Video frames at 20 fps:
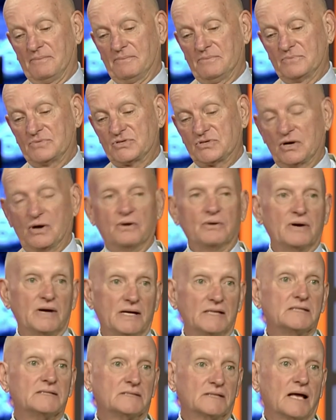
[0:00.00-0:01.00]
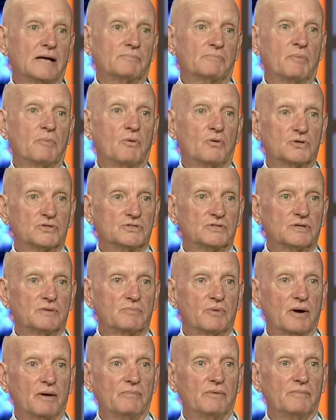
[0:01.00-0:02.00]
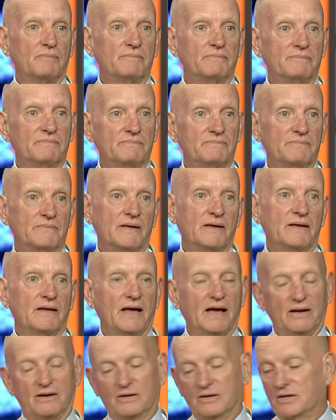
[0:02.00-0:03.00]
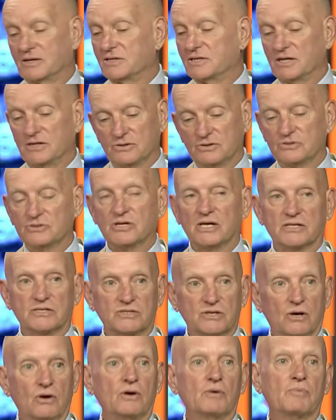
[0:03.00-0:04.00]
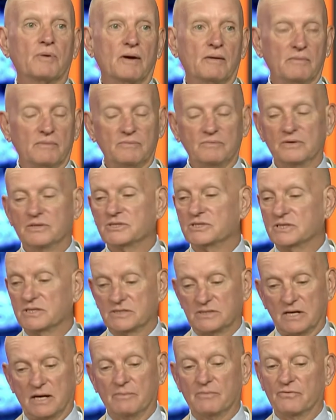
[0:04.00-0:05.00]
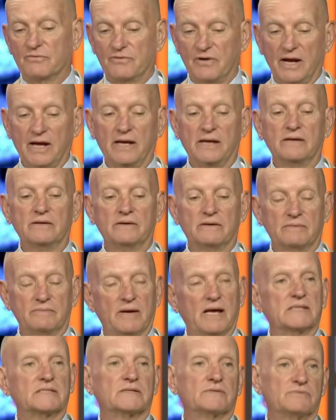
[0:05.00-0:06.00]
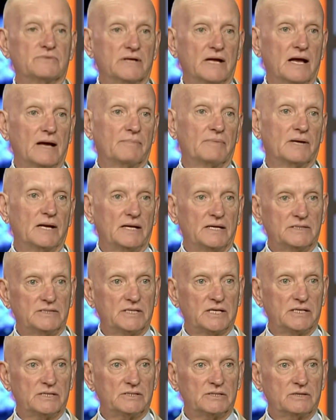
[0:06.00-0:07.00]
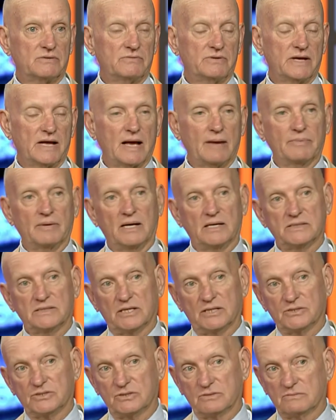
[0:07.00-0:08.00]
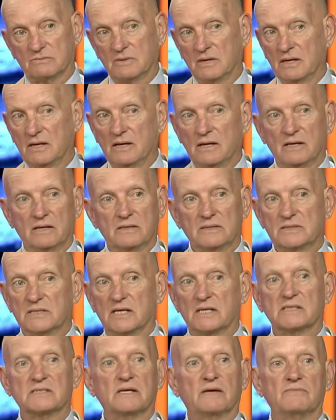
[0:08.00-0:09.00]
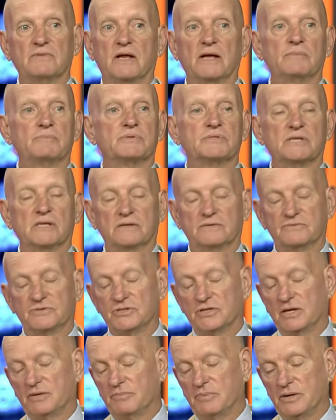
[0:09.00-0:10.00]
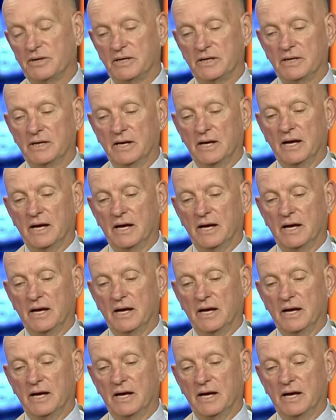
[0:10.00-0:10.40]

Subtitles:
So it's that proportion of the problem. And until you address the whole problem, which is, I'm afraid, a massive recapitalization, 6, 7, 8% of GDP,